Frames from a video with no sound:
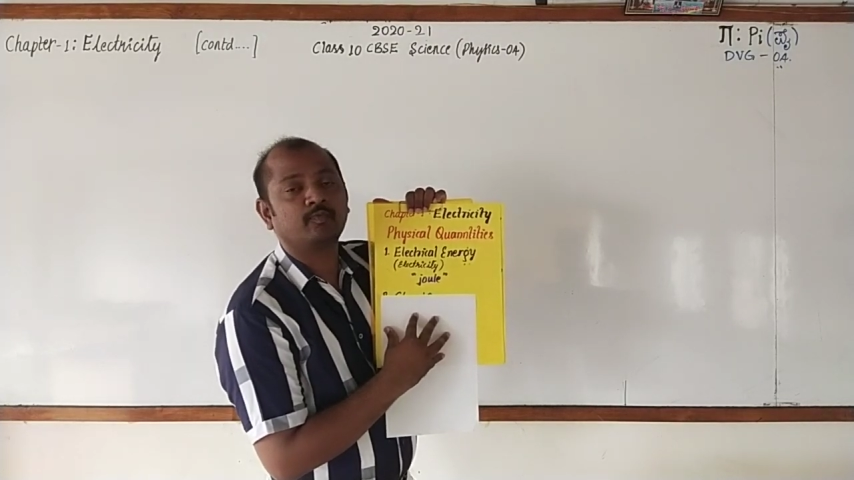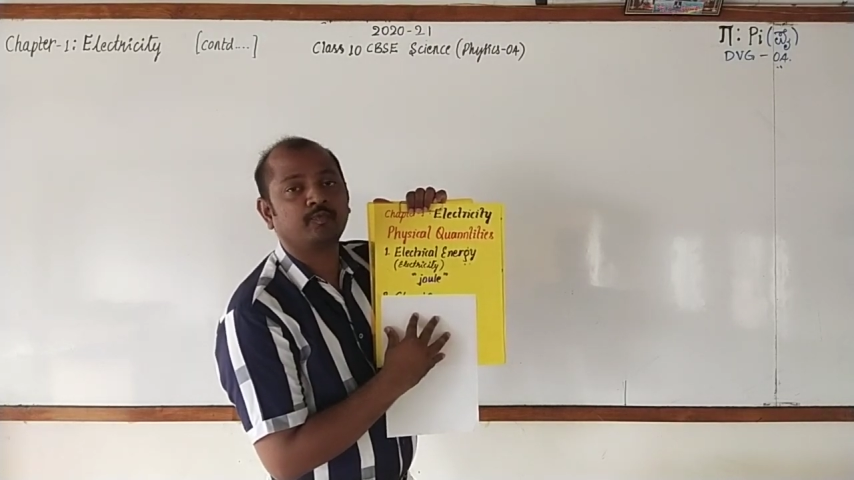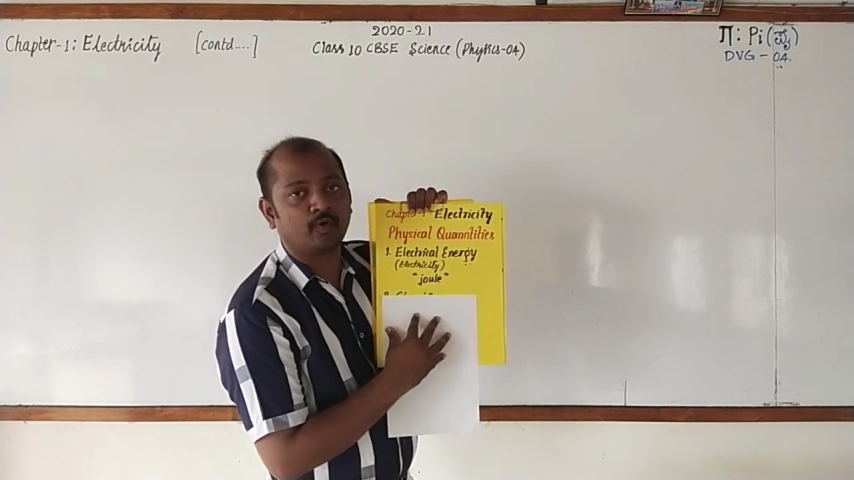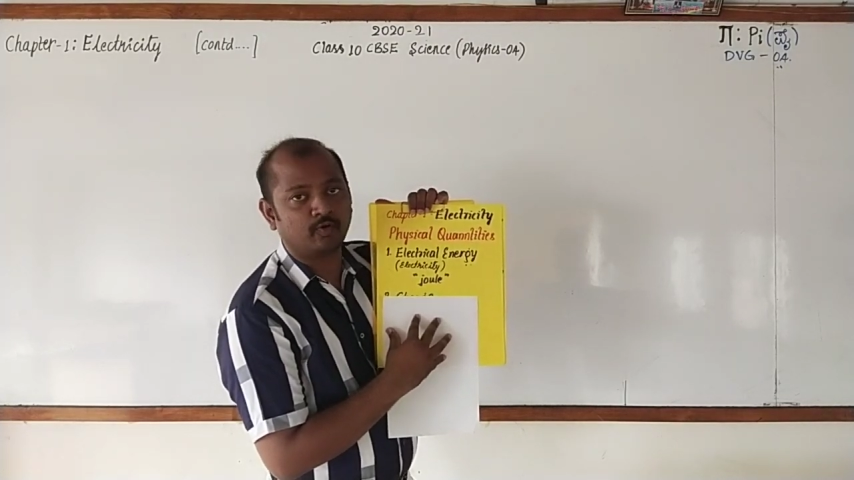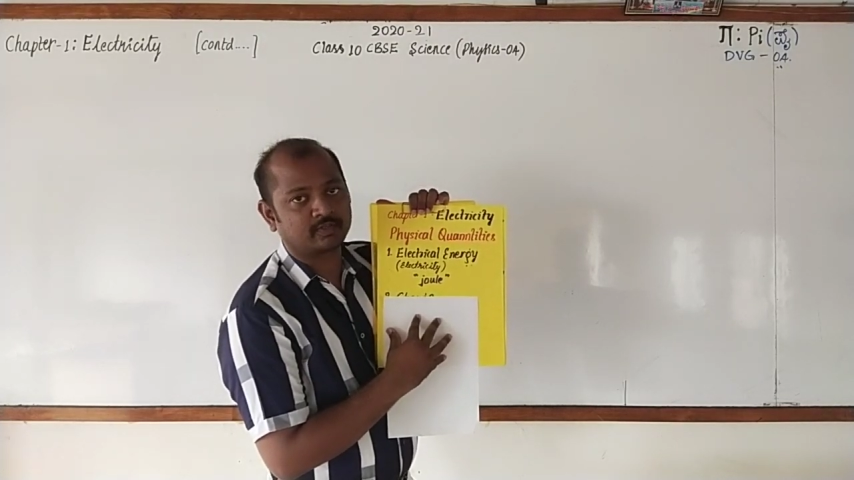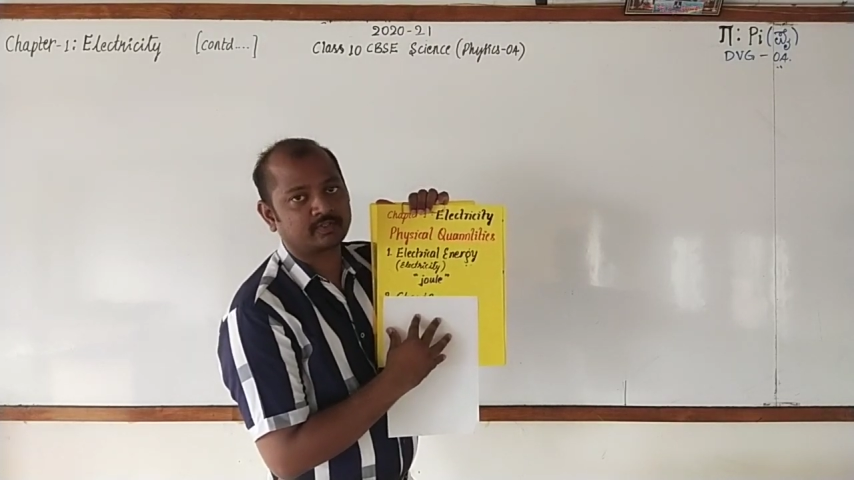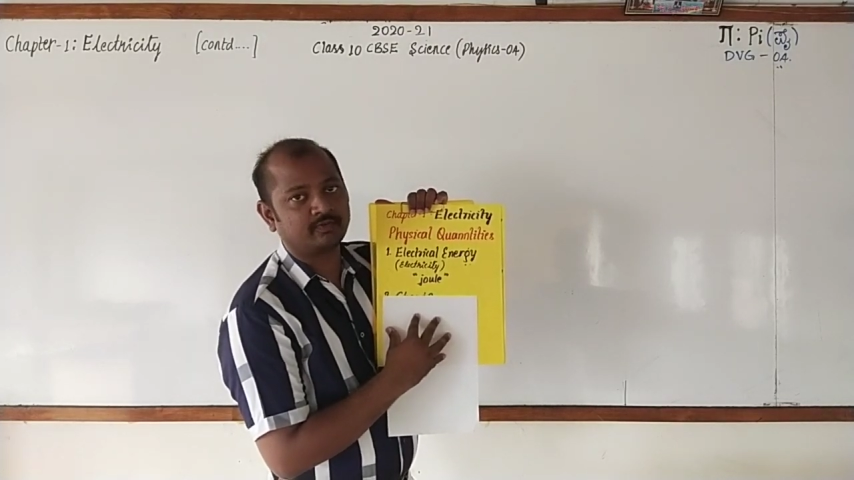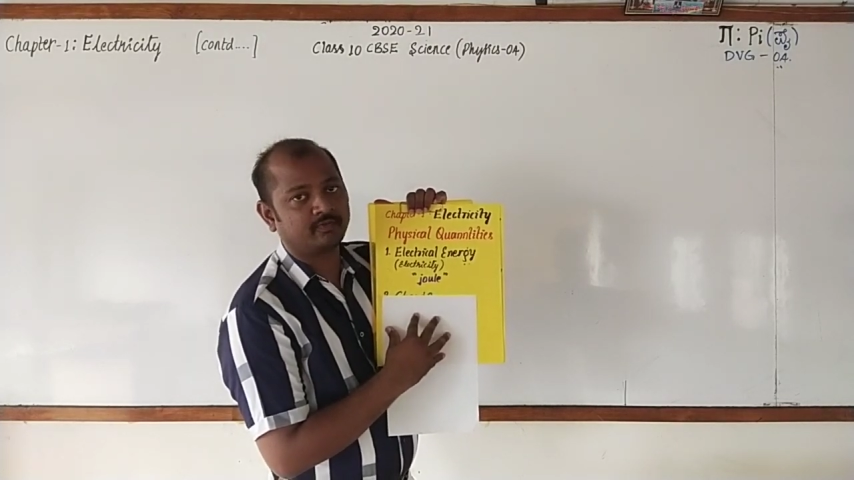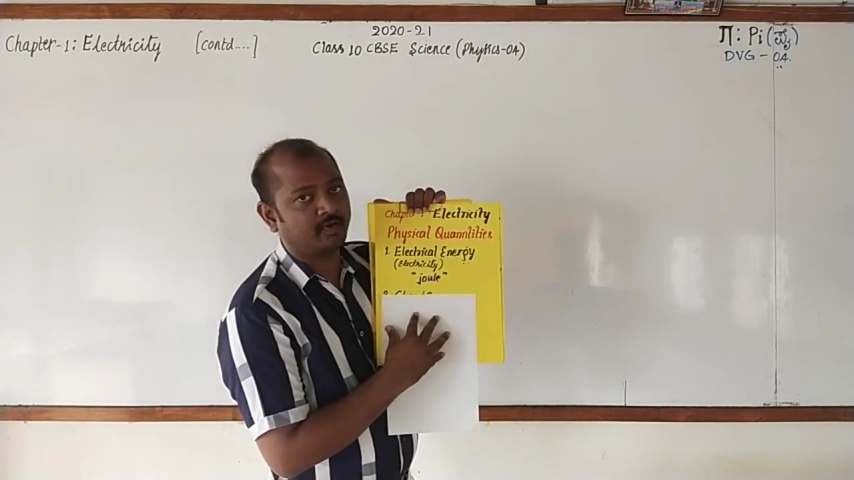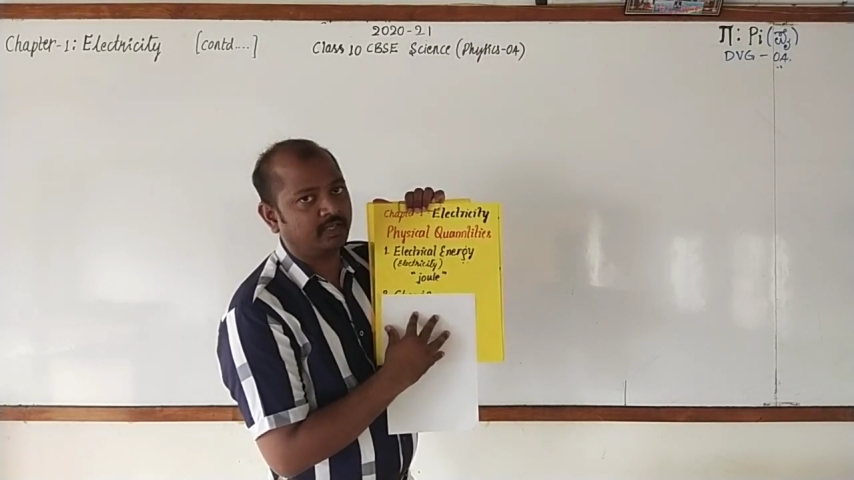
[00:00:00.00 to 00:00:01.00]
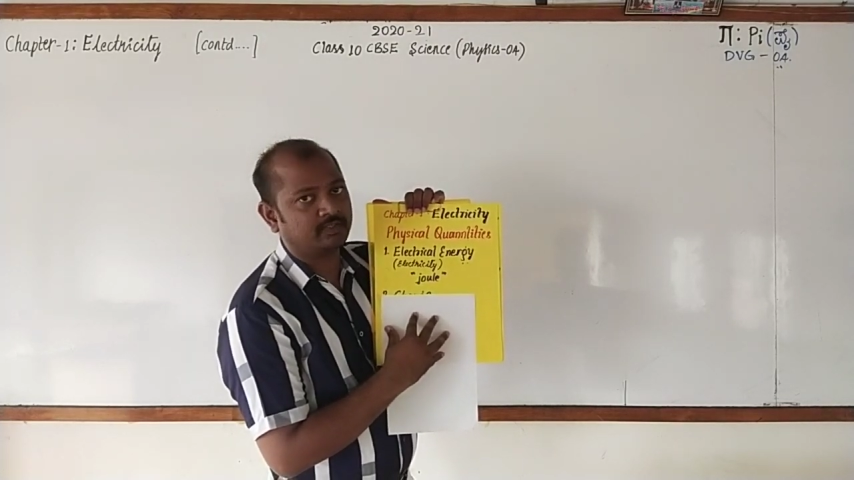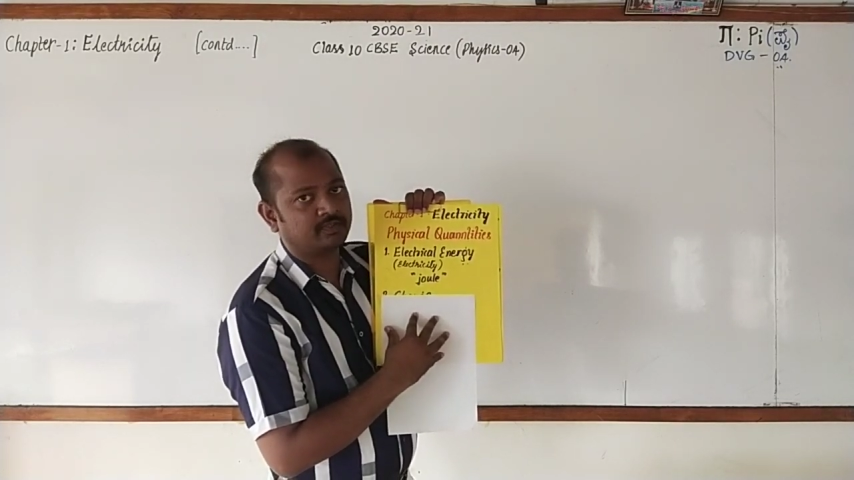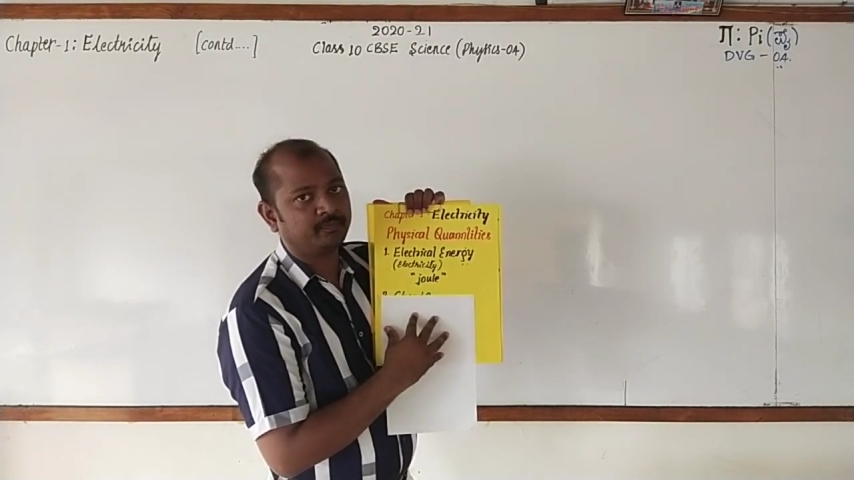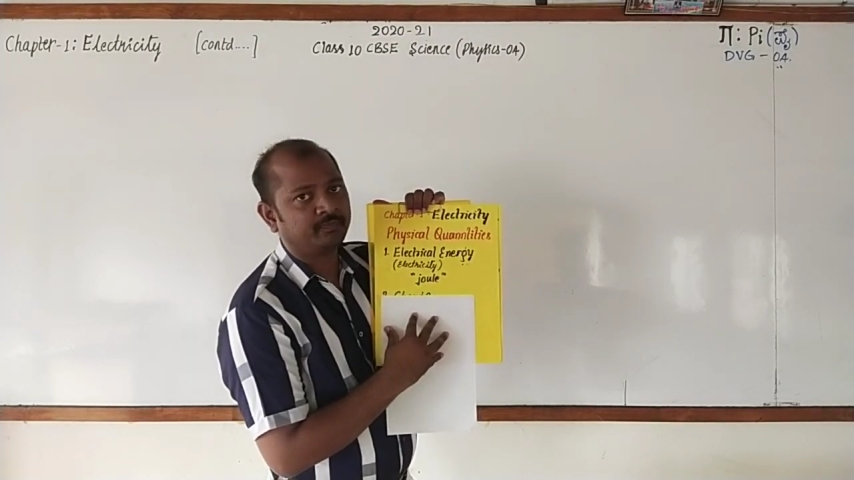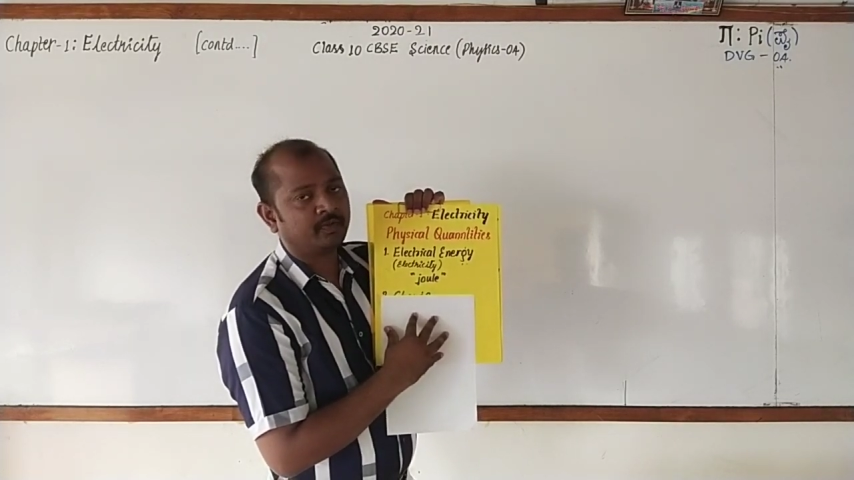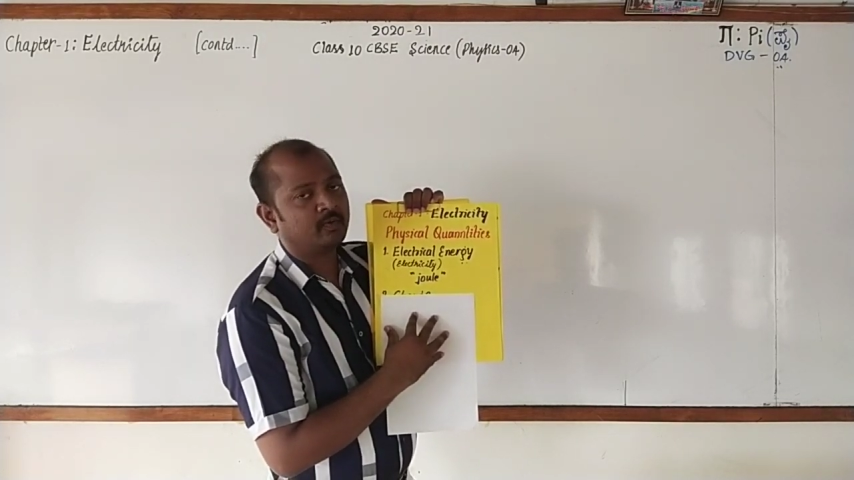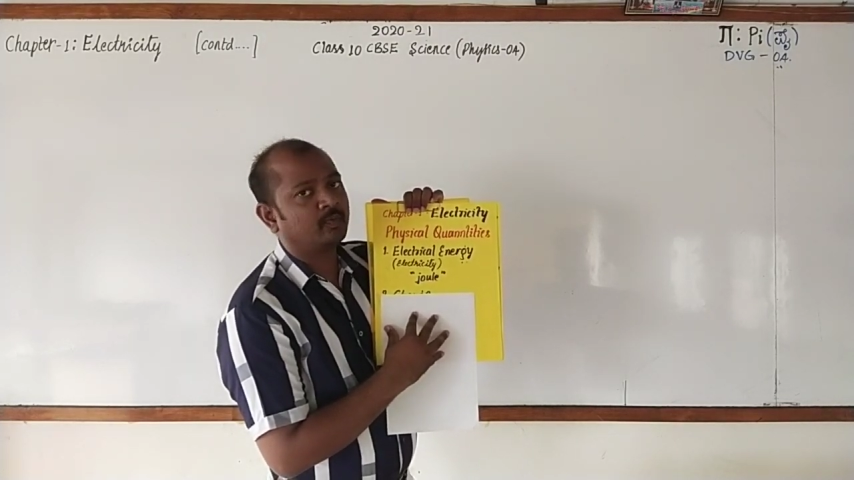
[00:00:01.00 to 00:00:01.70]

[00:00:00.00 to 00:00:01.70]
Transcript: force, right?